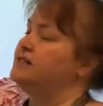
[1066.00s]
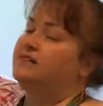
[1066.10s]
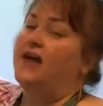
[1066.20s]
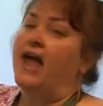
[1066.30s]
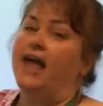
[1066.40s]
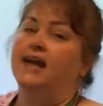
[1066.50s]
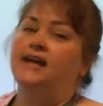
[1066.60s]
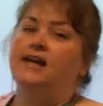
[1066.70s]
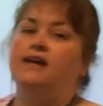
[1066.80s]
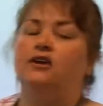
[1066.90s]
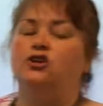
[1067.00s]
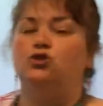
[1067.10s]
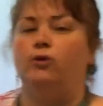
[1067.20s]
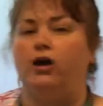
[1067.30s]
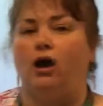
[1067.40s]
if 80
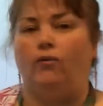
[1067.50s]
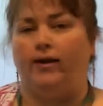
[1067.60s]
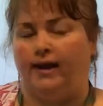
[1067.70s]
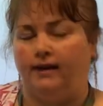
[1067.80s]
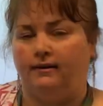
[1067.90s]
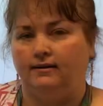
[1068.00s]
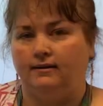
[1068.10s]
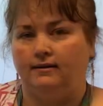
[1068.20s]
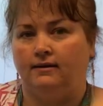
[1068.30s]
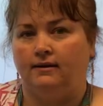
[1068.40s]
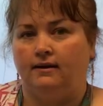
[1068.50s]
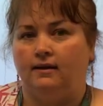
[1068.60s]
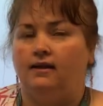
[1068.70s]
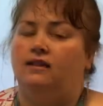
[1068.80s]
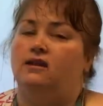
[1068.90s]
enjoy going,
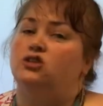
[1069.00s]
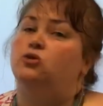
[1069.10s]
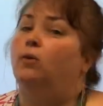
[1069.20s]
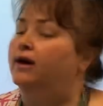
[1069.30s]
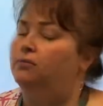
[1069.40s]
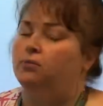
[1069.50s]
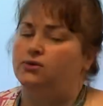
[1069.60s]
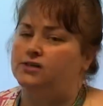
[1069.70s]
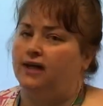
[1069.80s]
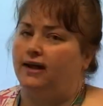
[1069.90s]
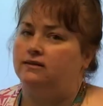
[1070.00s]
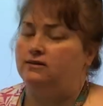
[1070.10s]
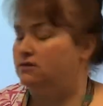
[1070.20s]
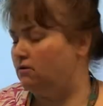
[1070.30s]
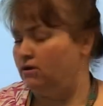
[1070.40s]
then 20%
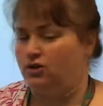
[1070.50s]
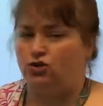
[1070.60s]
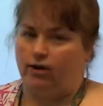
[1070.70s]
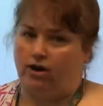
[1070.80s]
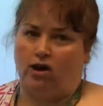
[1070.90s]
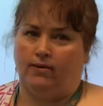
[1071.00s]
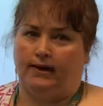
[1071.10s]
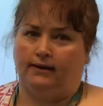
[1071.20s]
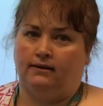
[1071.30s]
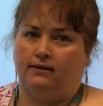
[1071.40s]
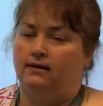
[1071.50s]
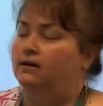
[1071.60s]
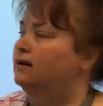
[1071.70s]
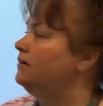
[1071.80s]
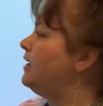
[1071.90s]
don't enjoy going.
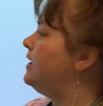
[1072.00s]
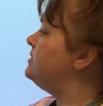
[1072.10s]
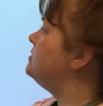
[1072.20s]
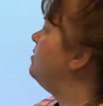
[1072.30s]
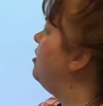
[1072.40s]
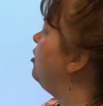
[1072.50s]
Okay, so on